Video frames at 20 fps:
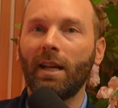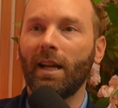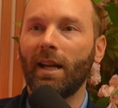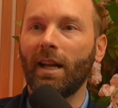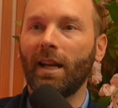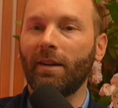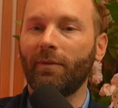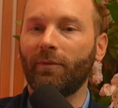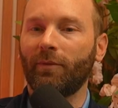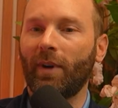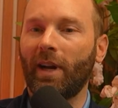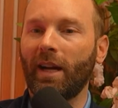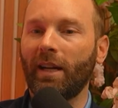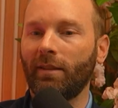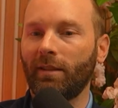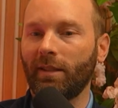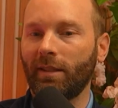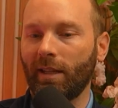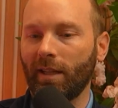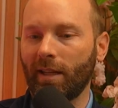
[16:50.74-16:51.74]
And
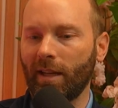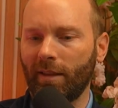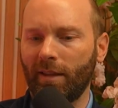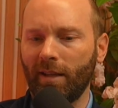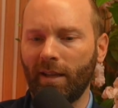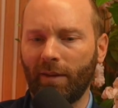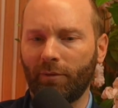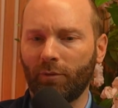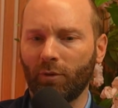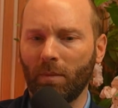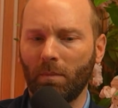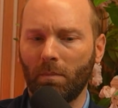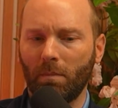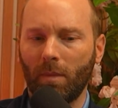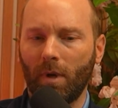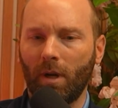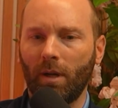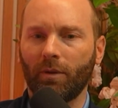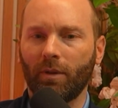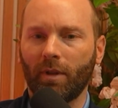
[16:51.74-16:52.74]
finally, like, I think after a
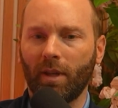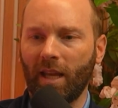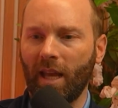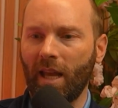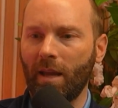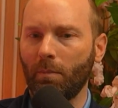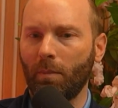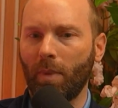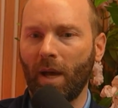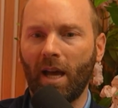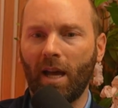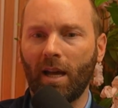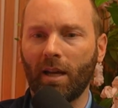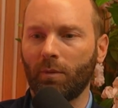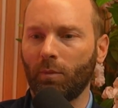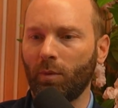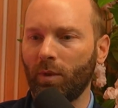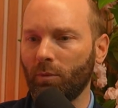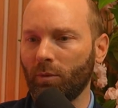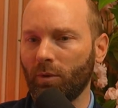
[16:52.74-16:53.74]
month, they came back.
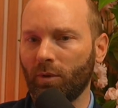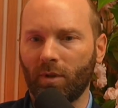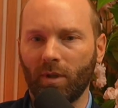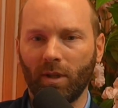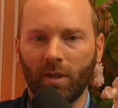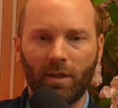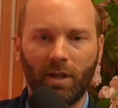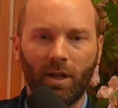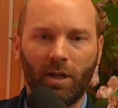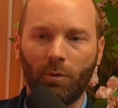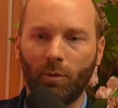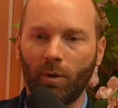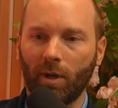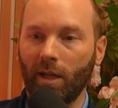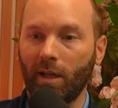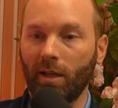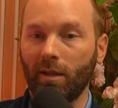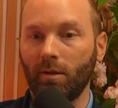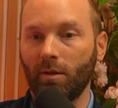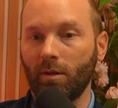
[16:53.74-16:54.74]
We were continuing. I
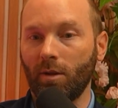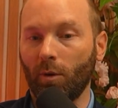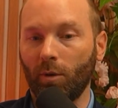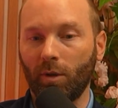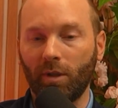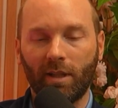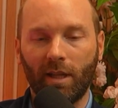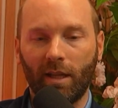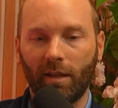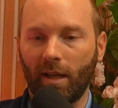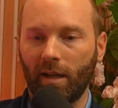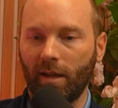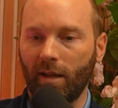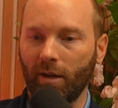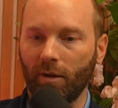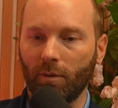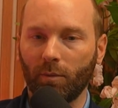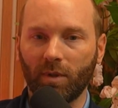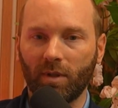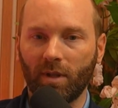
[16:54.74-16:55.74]
didn't notice that
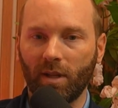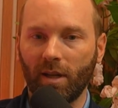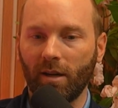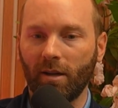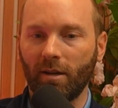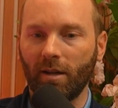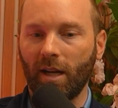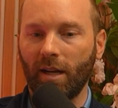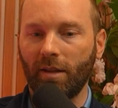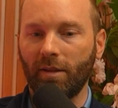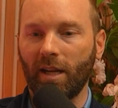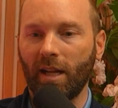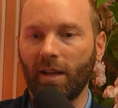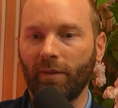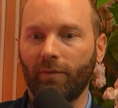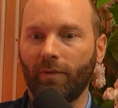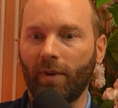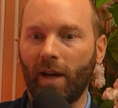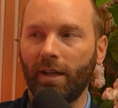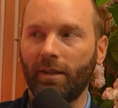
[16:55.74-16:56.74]
hair was there. And then I
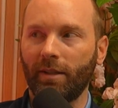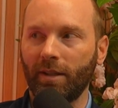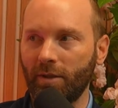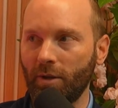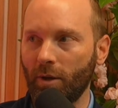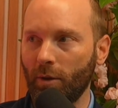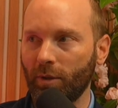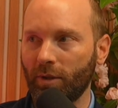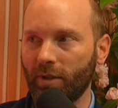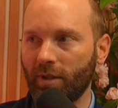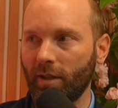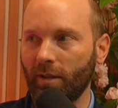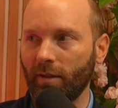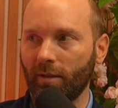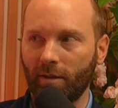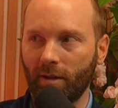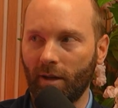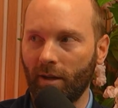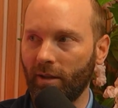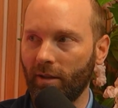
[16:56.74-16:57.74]
finally noticed it,
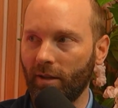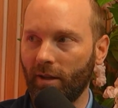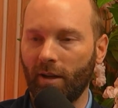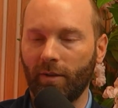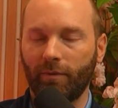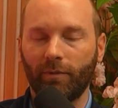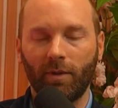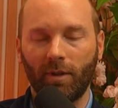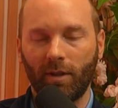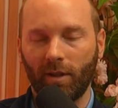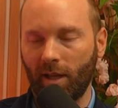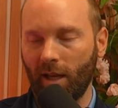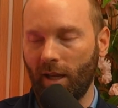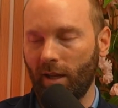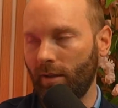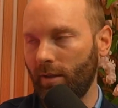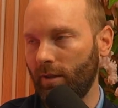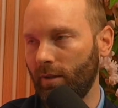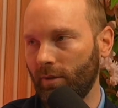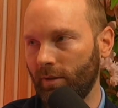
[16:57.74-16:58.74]
cut it off, and the cat healed.